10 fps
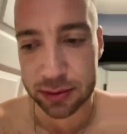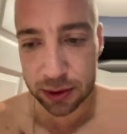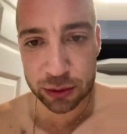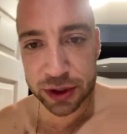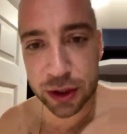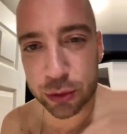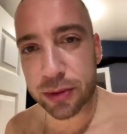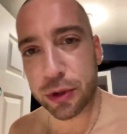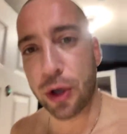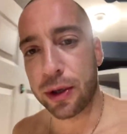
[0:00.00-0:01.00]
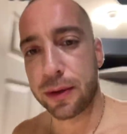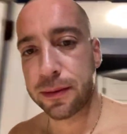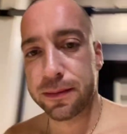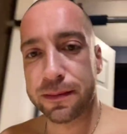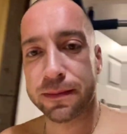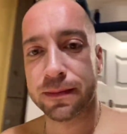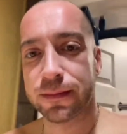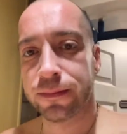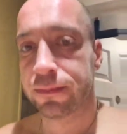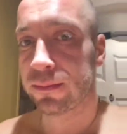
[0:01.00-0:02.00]
was going to do some good.
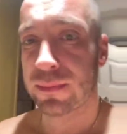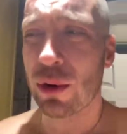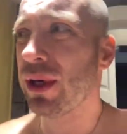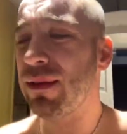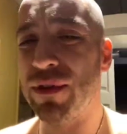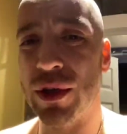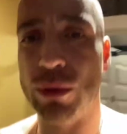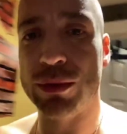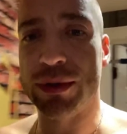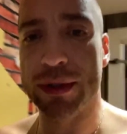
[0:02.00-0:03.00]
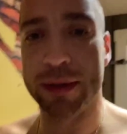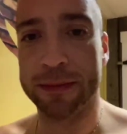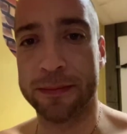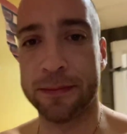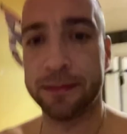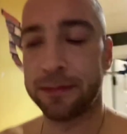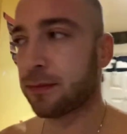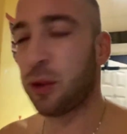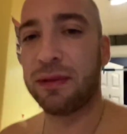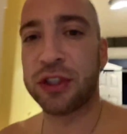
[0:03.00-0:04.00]
I don't need views. I
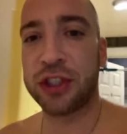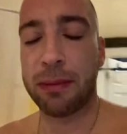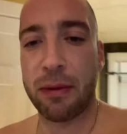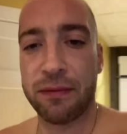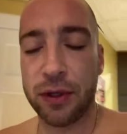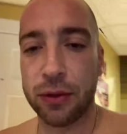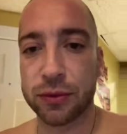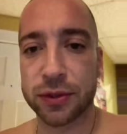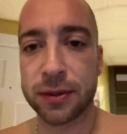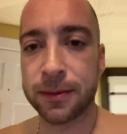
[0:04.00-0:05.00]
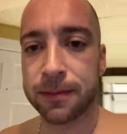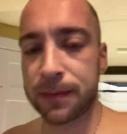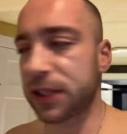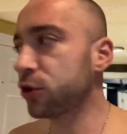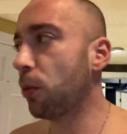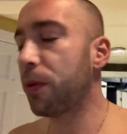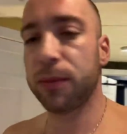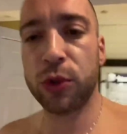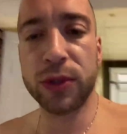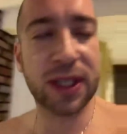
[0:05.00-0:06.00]
don't give a shit about views. I just opened up
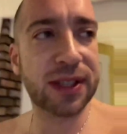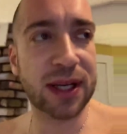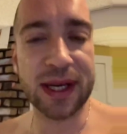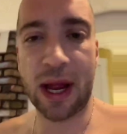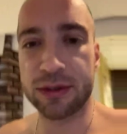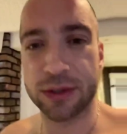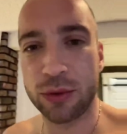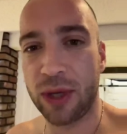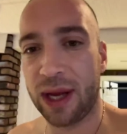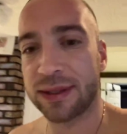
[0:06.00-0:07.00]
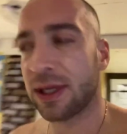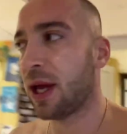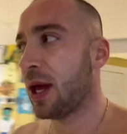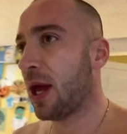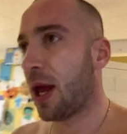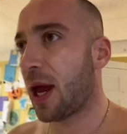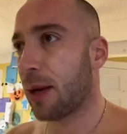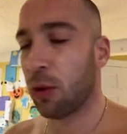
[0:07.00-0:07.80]
2 TikTok accounts in 2 days, and I'm